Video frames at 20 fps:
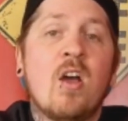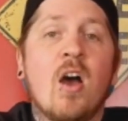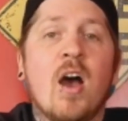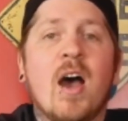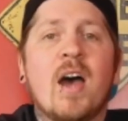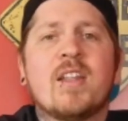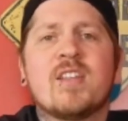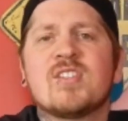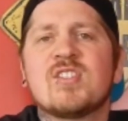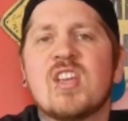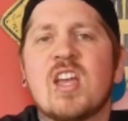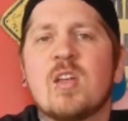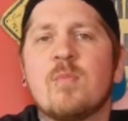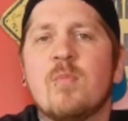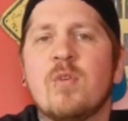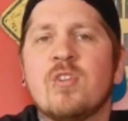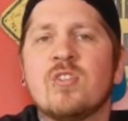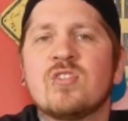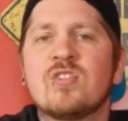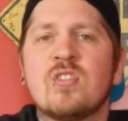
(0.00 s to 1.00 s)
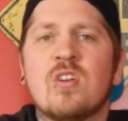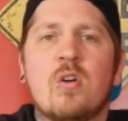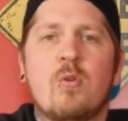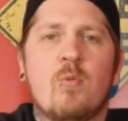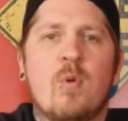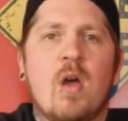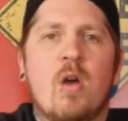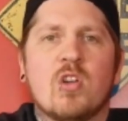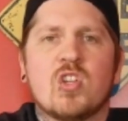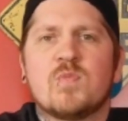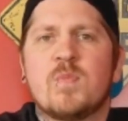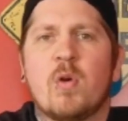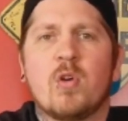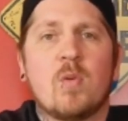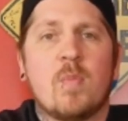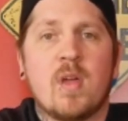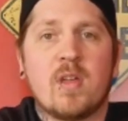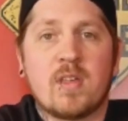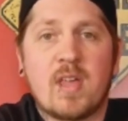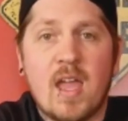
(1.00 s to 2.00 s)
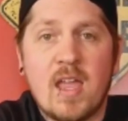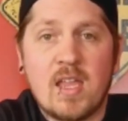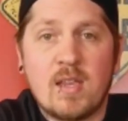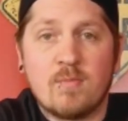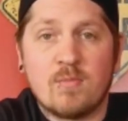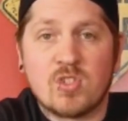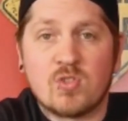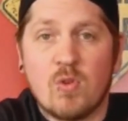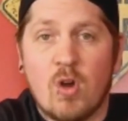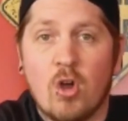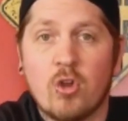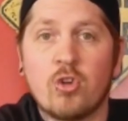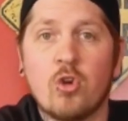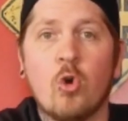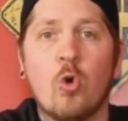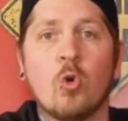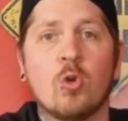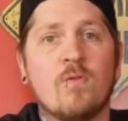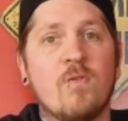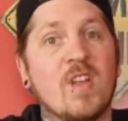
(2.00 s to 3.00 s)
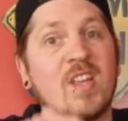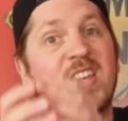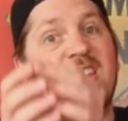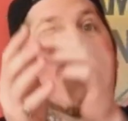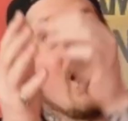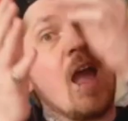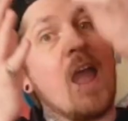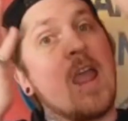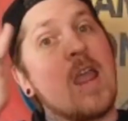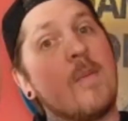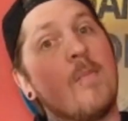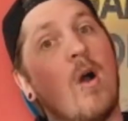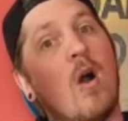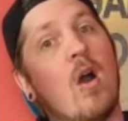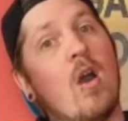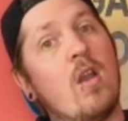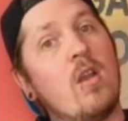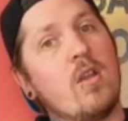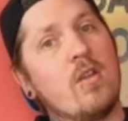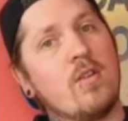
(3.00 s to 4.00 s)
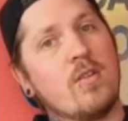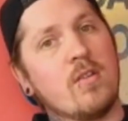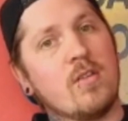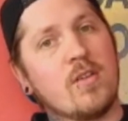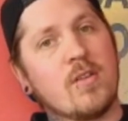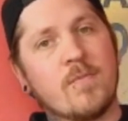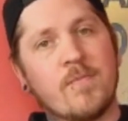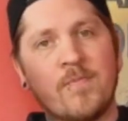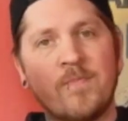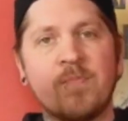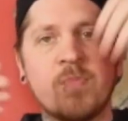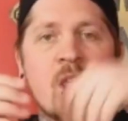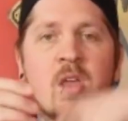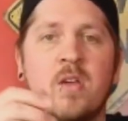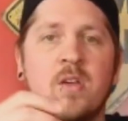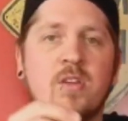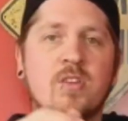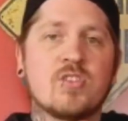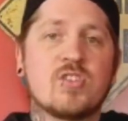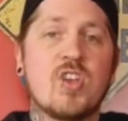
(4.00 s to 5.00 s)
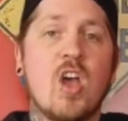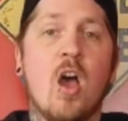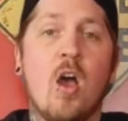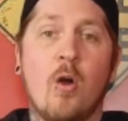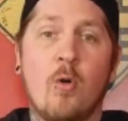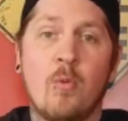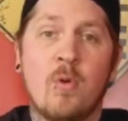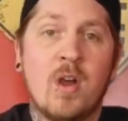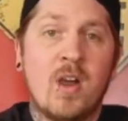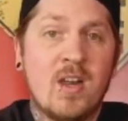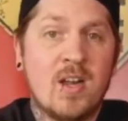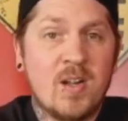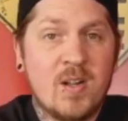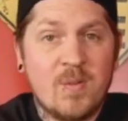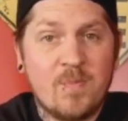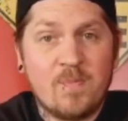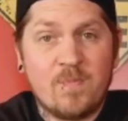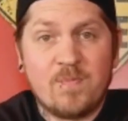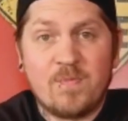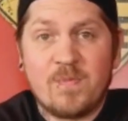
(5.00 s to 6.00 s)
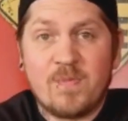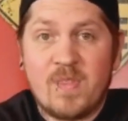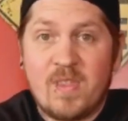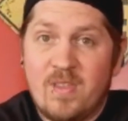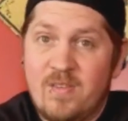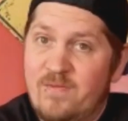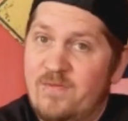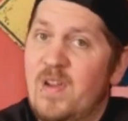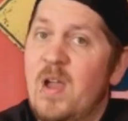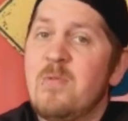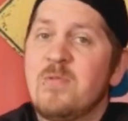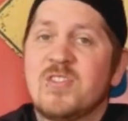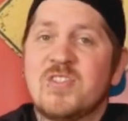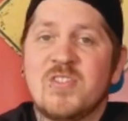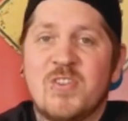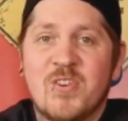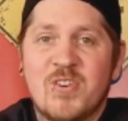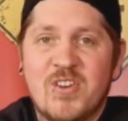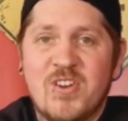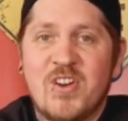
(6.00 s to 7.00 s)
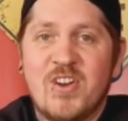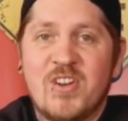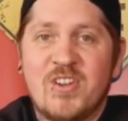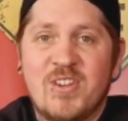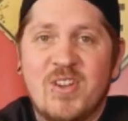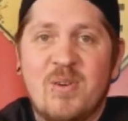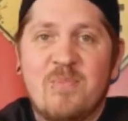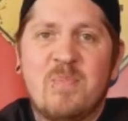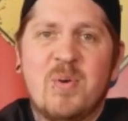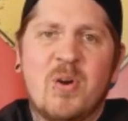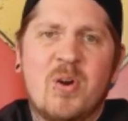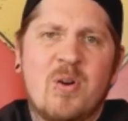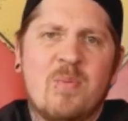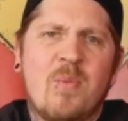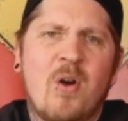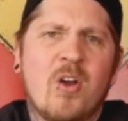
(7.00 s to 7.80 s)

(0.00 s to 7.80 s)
I had a segment where I spoke about games, what I called the Game Island. So, that was all good, but